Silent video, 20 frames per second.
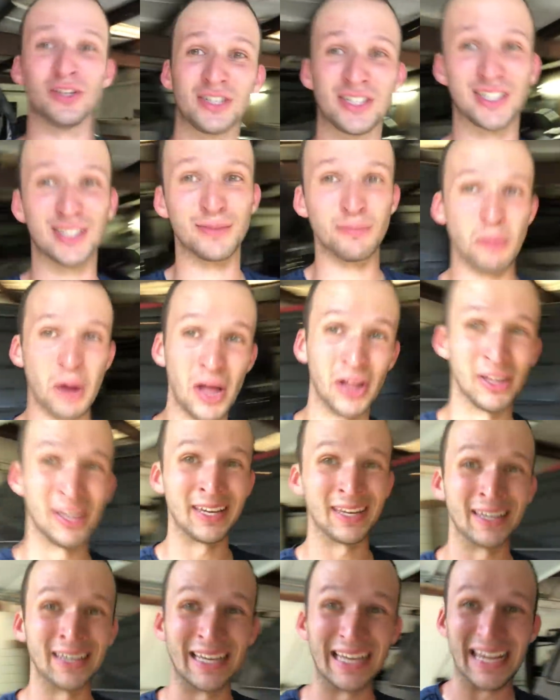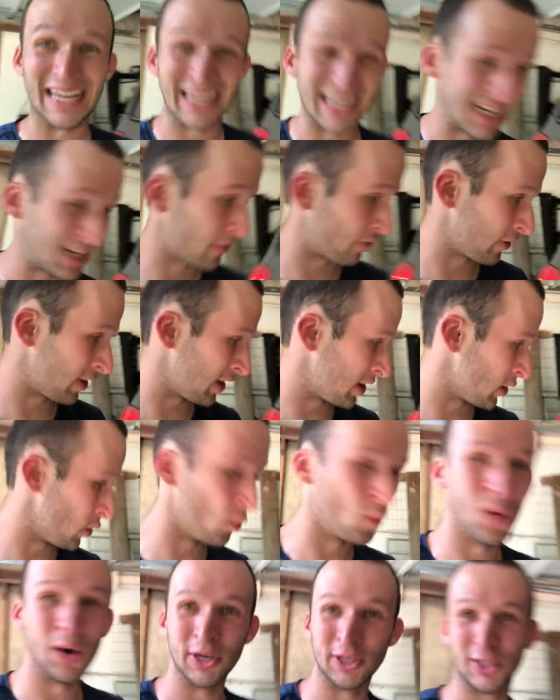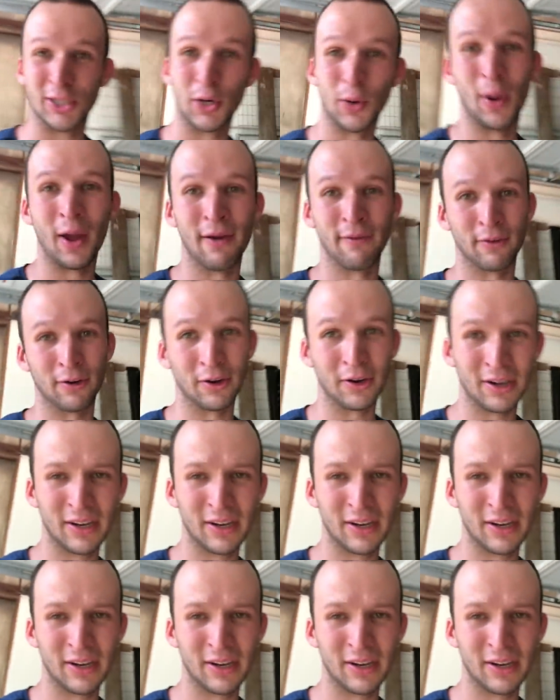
smelling anything whatsoever.